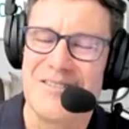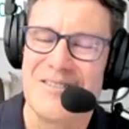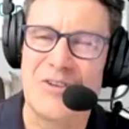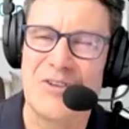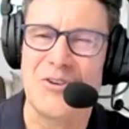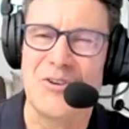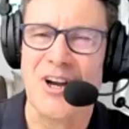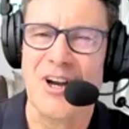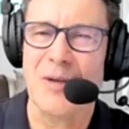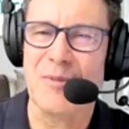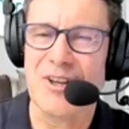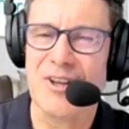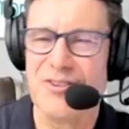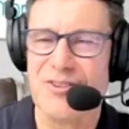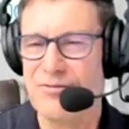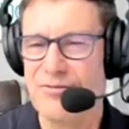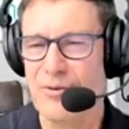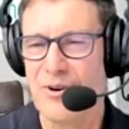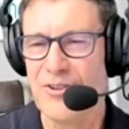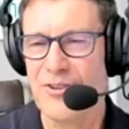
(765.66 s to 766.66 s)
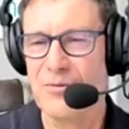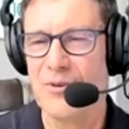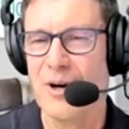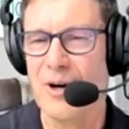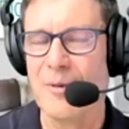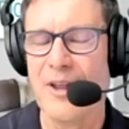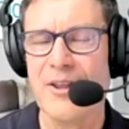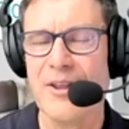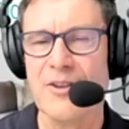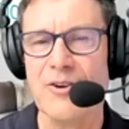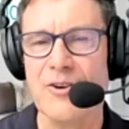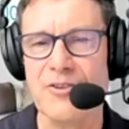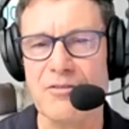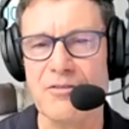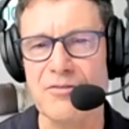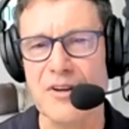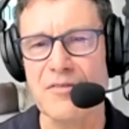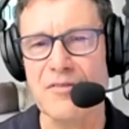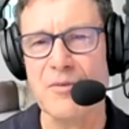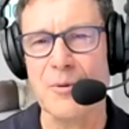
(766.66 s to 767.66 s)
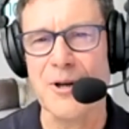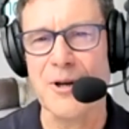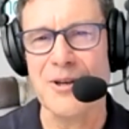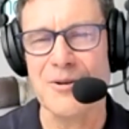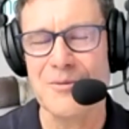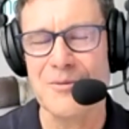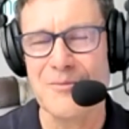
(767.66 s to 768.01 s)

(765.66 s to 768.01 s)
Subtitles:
They talk about the fourth wall, but I think there's a fifth one,